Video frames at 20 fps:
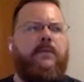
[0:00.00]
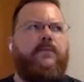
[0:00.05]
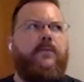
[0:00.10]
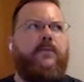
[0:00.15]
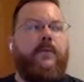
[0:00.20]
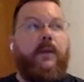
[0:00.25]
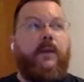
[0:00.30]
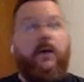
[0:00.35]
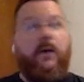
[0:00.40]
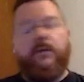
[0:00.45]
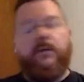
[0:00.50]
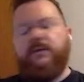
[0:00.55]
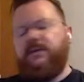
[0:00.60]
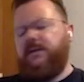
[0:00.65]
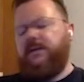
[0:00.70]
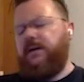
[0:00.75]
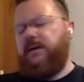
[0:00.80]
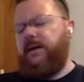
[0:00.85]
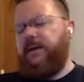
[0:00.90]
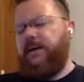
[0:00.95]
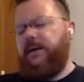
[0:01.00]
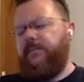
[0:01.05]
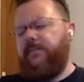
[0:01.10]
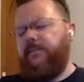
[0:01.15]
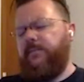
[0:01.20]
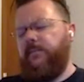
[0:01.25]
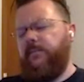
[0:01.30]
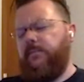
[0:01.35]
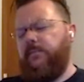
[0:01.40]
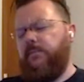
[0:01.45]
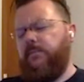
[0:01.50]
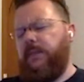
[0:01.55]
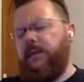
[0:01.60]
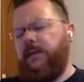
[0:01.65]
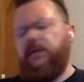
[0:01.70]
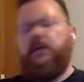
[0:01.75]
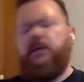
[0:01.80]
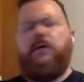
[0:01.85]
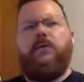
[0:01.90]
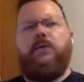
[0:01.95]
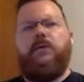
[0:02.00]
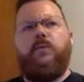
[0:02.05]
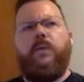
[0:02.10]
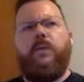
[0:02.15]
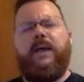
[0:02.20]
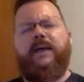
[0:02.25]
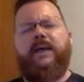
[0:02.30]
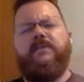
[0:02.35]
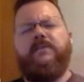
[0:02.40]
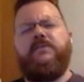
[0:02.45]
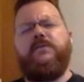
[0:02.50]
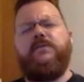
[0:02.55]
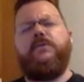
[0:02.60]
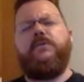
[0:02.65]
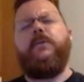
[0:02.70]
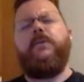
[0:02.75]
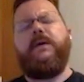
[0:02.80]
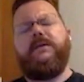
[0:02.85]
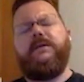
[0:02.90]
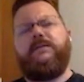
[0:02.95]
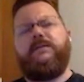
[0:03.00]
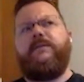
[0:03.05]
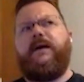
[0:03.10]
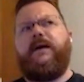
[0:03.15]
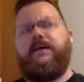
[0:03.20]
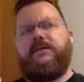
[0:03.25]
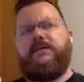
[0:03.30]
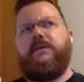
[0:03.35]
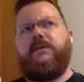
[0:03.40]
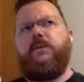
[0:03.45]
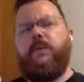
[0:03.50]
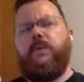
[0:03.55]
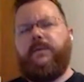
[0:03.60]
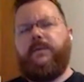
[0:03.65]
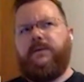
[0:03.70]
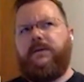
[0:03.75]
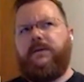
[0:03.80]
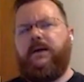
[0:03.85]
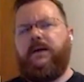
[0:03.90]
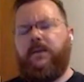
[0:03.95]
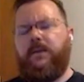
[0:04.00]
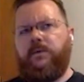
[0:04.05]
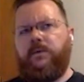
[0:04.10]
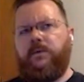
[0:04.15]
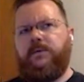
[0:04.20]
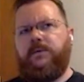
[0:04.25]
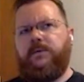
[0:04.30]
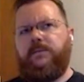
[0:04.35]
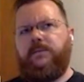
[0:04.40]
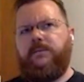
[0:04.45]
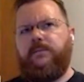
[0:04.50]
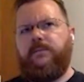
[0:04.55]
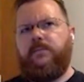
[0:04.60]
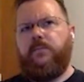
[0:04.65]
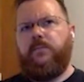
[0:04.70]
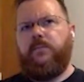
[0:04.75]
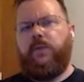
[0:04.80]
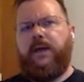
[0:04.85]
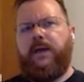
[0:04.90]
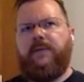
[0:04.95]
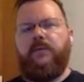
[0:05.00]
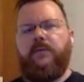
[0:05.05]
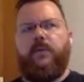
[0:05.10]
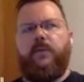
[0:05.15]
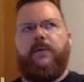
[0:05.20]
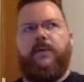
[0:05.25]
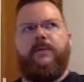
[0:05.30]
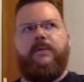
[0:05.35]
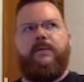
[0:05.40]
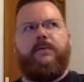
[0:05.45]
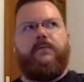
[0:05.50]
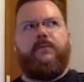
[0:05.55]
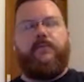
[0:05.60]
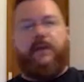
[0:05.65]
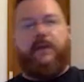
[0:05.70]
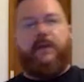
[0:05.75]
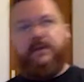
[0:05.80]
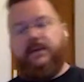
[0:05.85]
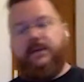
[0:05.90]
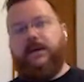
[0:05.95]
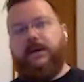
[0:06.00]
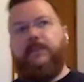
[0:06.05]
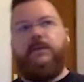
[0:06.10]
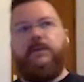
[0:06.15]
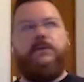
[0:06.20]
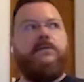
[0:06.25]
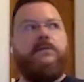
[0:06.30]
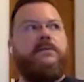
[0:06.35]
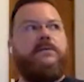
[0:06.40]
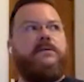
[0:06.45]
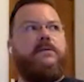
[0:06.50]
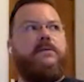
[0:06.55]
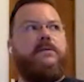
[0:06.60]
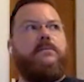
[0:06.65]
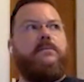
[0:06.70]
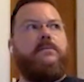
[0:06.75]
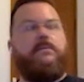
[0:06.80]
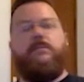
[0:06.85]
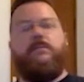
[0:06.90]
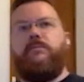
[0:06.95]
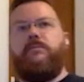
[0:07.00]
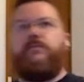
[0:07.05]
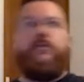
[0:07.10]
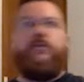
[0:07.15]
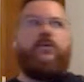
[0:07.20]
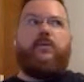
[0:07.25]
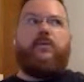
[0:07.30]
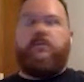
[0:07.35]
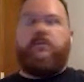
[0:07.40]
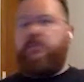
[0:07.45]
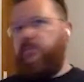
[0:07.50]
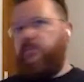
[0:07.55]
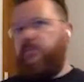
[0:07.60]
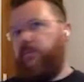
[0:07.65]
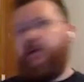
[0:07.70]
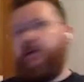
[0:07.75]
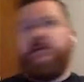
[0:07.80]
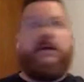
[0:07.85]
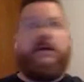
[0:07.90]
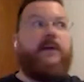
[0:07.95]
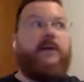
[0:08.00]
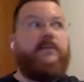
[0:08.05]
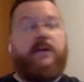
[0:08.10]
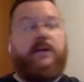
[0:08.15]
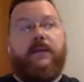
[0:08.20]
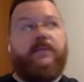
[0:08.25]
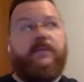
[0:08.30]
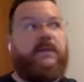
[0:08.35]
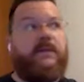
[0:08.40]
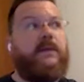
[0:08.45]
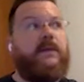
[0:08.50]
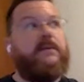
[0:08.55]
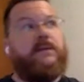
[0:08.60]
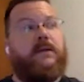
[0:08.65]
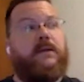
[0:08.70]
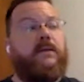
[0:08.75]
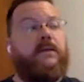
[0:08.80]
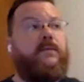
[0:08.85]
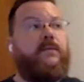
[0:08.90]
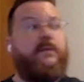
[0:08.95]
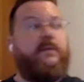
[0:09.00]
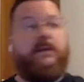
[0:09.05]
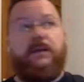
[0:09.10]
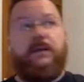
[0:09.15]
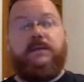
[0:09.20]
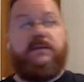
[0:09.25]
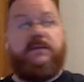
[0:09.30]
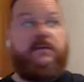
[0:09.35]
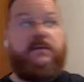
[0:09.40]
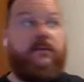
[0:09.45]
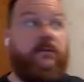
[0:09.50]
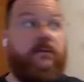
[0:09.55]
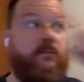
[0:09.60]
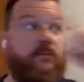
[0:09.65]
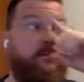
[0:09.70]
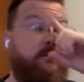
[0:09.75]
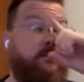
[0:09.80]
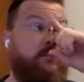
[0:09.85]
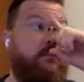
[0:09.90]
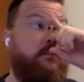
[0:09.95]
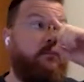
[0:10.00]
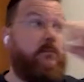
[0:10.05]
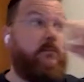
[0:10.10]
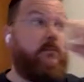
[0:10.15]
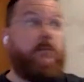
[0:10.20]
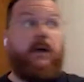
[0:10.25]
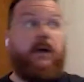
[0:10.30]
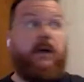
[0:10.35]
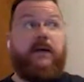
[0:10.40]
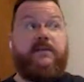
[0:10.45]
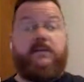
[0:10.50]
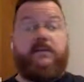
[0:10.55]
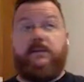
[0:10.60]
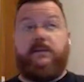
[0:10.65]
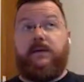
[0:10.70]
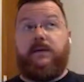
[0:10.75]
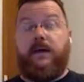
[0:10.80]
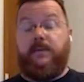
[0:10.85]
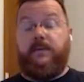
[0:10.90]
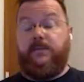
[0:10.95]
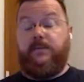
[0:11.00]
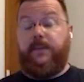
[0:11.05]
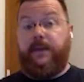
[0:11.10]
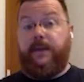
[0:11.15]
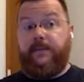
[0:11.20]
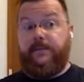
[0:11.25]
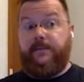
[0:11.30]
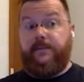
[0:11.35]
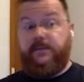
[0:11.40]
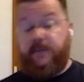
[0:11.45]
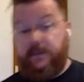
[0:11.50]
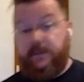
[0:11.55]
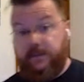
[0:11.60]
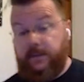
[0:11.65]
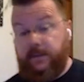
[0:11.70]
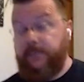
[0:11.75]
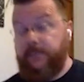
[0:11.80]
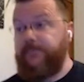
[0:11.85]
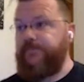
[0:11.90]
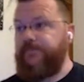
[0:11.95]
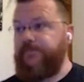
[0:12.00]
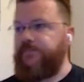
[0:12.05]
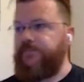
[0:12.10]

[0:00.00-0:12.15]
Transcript: For the longest time in Go, we had two ways of asking what the time was. We had the one that the runtime used for runtime type things, like if it needs to ask the time as part of the scheduler.